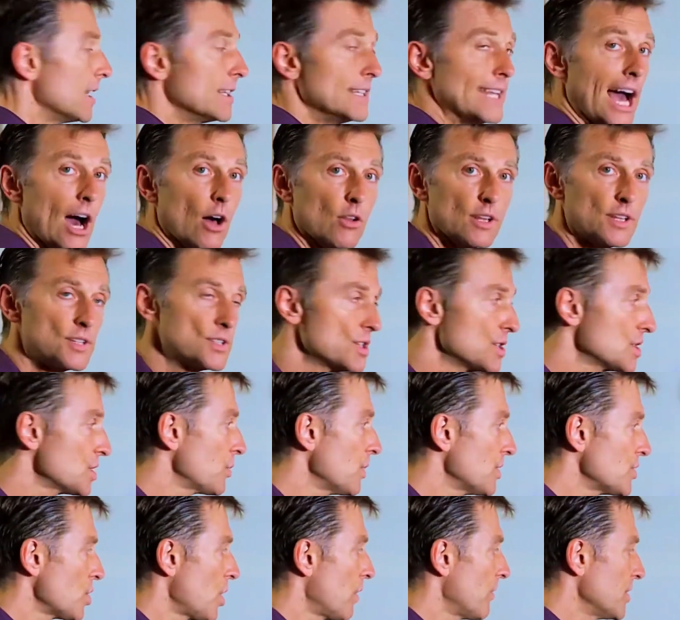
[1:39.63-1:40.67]
Now, let's just
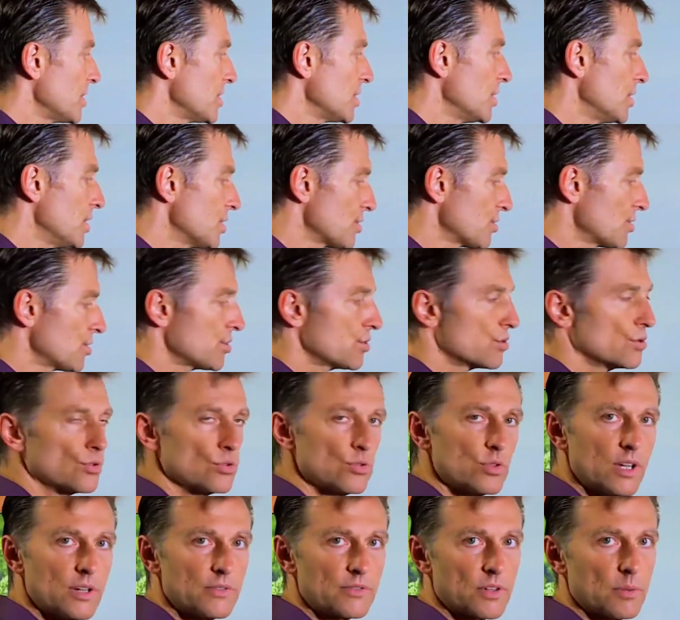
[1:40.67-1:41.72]
switch over to the
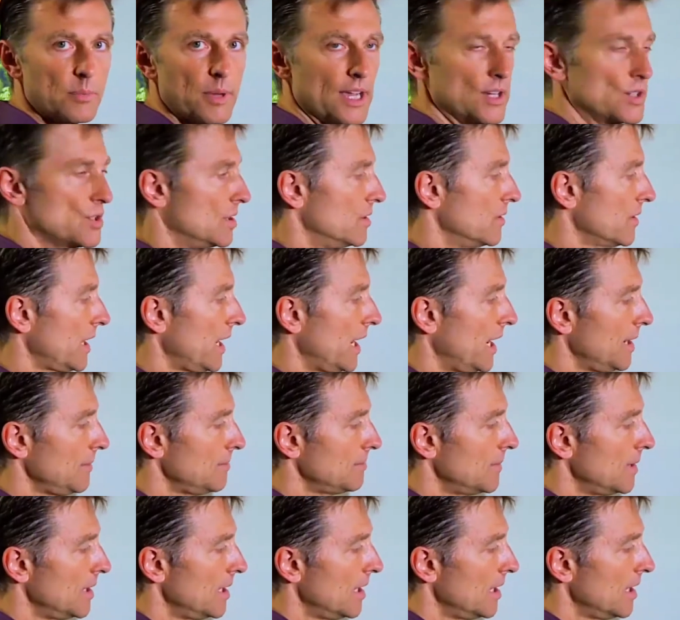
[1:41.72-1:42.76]
true information, okay?
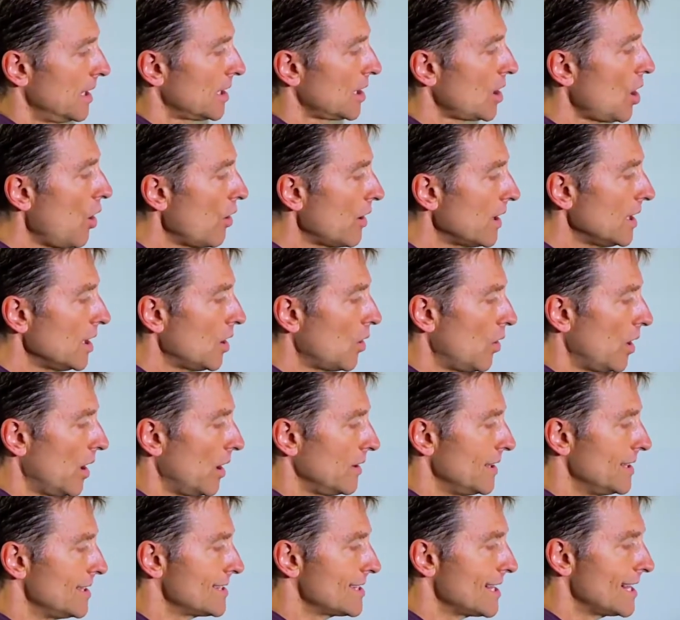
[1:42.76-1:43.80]
Coconut
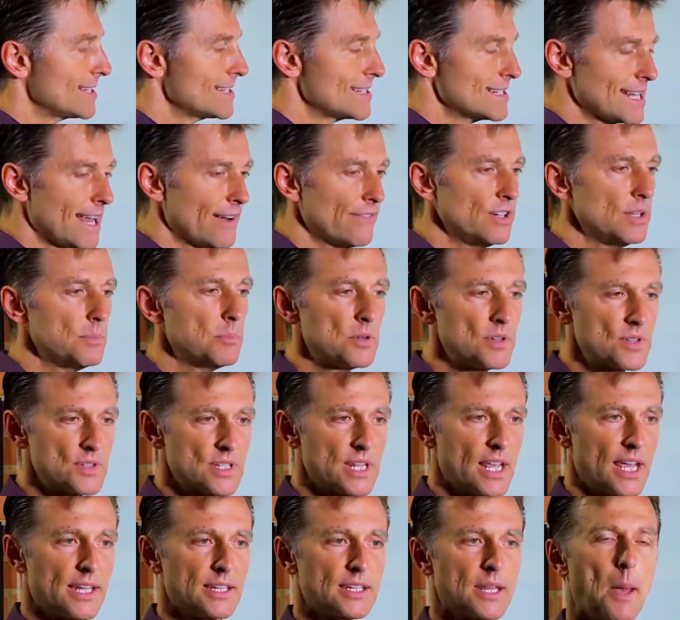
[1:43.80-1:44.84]
oil is
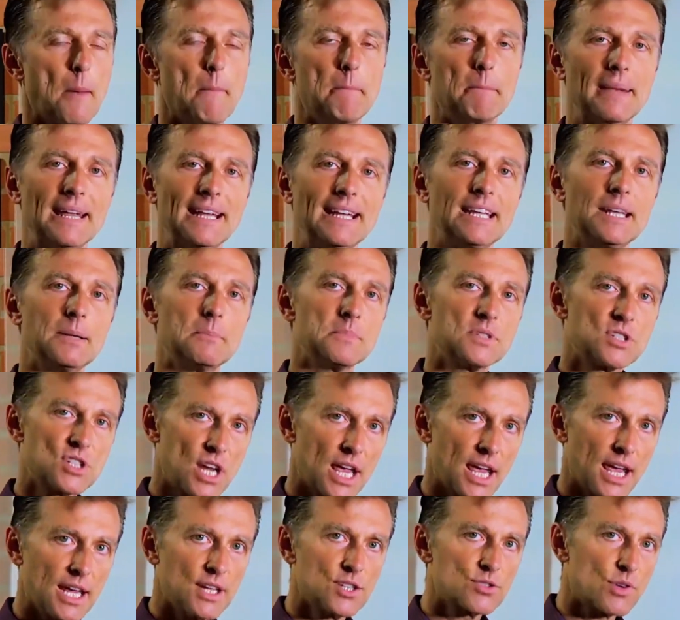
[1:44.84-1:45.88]
70% medium
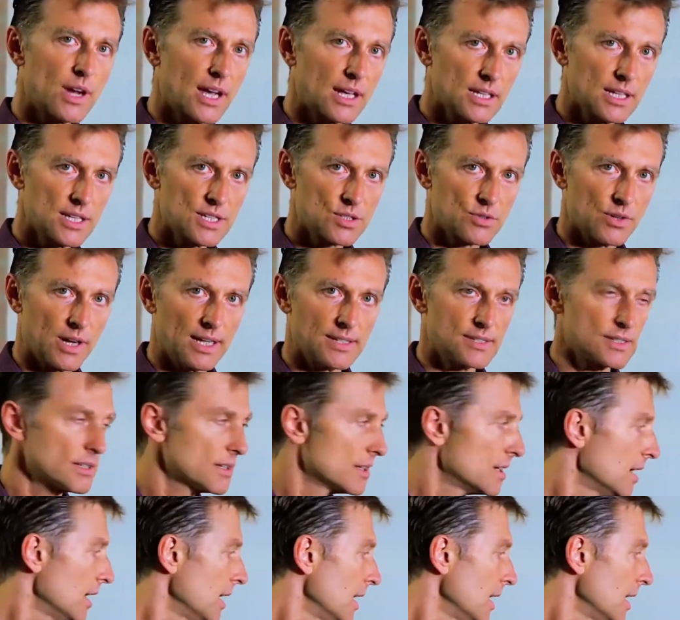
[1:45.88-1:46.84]
chain triglycerides.